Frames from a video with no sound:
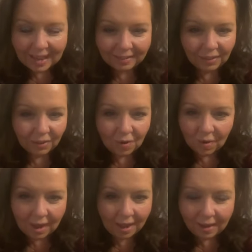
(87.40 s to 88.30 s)
Tassel
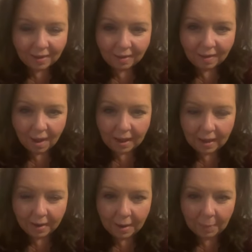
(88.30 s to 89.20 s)
no got he
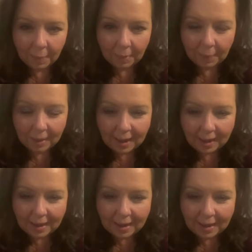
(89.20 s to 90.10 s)
got another pull up
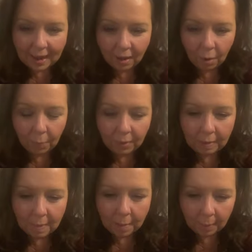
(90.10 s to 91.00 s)
plan. Nah, I'll put
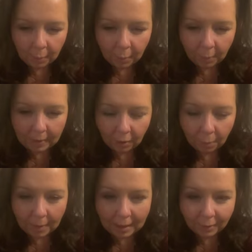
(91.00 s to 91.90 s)
the mama blow me
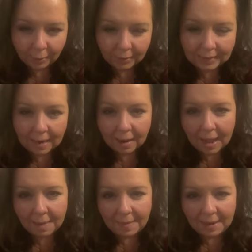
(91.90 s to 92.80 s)
long Balus. Nah,
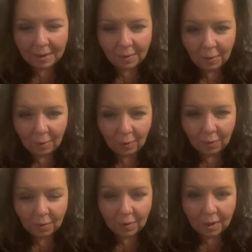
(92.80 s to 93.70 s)
kind of me go
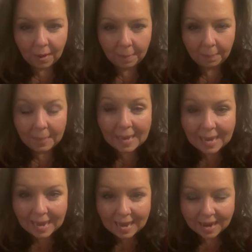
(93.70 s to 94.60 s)
long
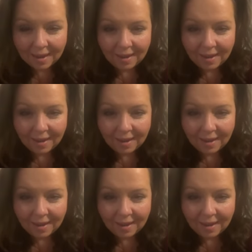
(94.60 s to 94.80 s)
Mindy.